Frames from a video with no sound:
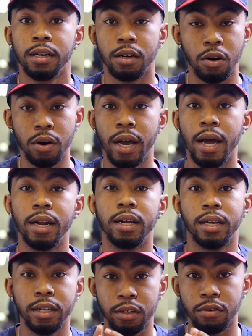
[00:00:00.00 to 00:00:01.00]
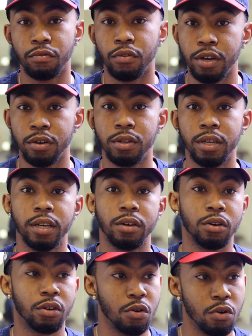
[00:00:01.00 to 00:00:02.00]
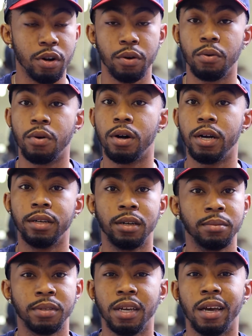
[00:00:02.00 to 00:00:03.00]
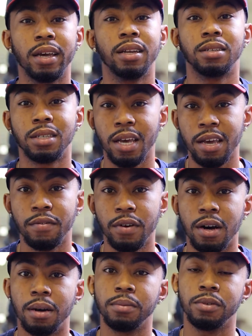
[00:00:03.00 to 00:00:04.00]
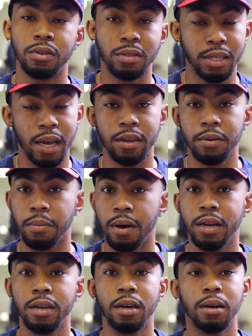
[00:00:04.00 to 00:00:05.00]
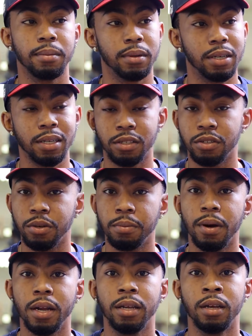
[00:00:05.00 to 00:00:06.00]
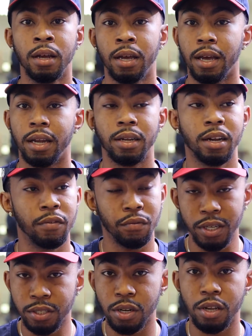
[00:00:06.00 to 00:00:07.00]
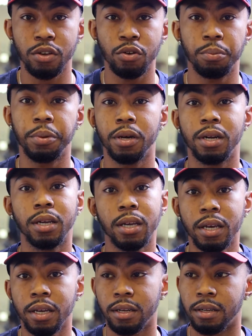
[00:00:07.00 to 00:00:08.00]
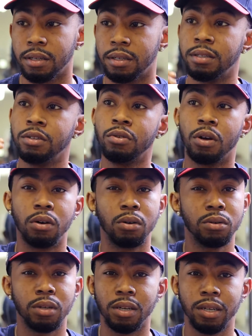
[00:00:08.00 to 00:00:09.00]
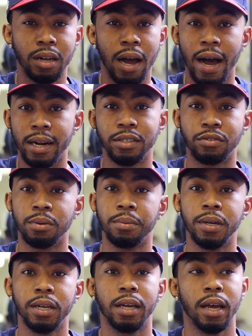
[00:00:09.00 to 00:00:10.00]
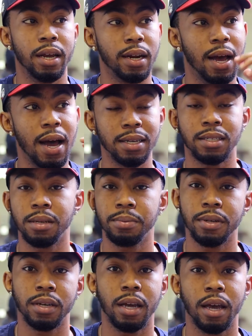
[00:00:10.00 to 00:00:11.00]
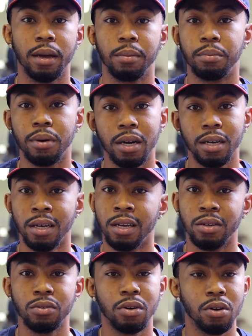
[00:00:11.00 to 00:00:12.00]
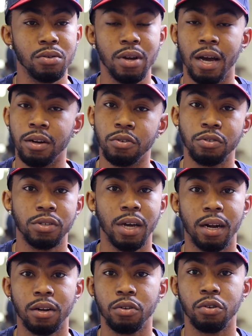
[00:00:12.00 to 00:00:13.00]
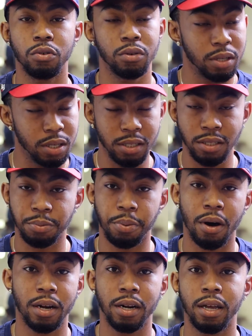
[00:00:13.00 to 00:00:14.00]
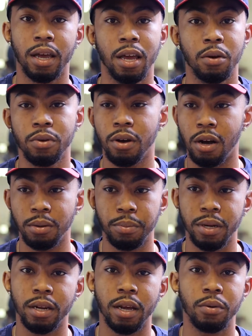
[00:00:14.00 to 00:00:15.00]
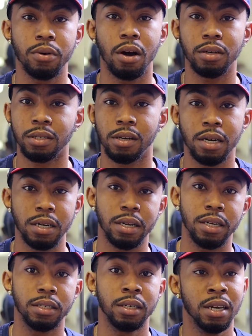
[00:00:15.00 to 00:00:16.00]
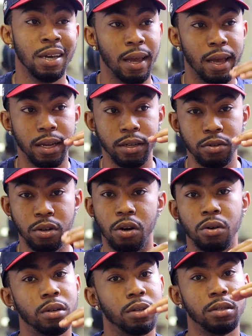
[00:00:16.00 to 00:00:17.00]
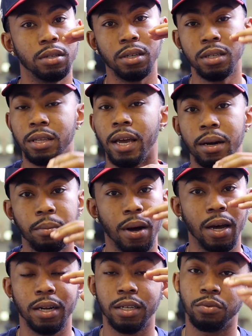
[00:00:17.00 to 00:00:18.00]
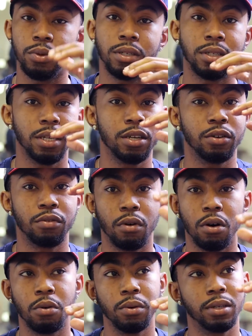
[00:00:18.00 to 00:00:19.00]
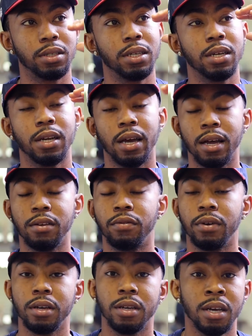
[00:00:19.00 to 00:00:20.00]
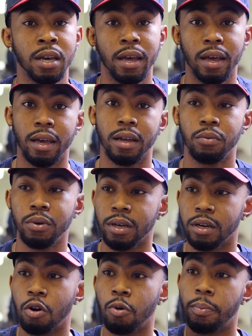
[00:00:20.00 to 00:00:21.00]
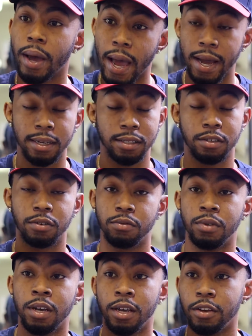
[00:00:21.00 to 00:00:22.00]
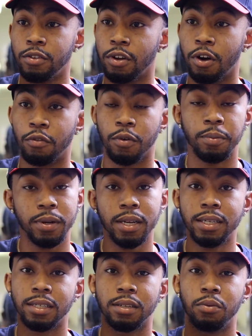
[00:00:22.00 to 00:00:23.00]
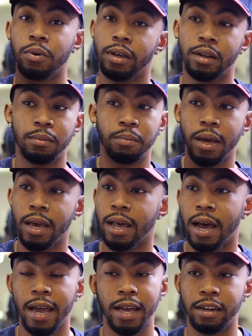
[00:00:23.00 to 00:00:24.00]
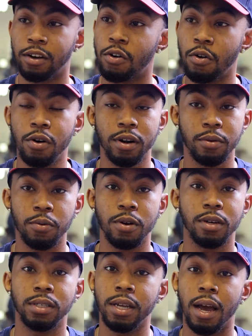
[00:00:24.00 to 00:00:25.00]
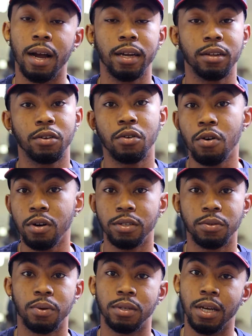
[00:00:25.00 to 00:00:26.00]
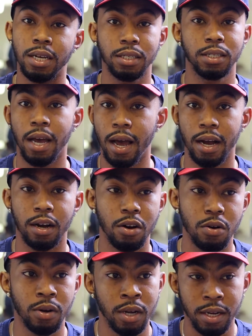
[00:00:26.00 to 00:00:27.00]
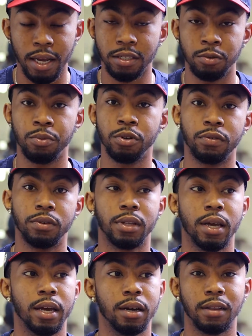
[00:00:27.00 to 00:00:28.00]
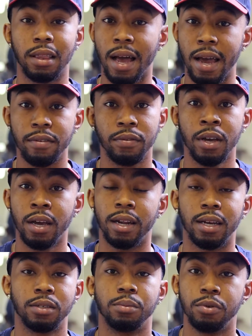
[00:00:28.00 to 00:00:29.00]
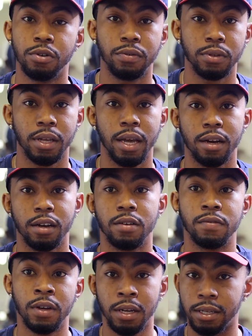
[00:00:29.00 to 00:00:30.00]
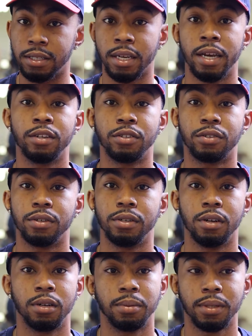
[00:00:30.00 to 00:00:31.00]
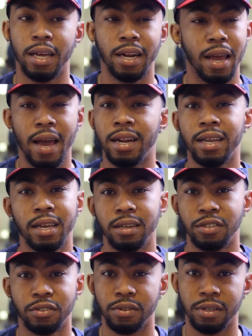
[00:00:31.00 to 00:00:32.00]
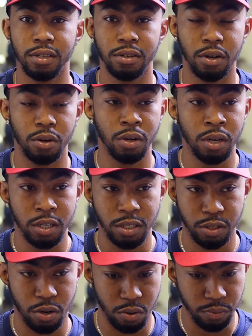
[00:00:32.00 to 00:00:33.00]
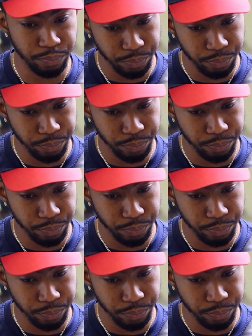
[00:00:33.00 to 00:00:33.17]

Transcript: Go ahead and get the real deal, the corded one. You know what I'm saying? Save up. You know, stack your money up, get to your money, and then eventually you'll be able to get, you know, the hottest trimmer in the game, the hottest clip in the game. But, you know, you gotta do what you gotta do. It's part of the game. We all been there. We all started there. And, you know, the good thing about it is we continue to grow, we continue to elevate, and we can go back to, you know, reminiscing when, man, I had the corded ones, now I got the cordless ones. That's just how I go. That's a beautiful thing of life, and that's a beautiful thing of this industry, you know what I'm saying, and the industry, you know. So,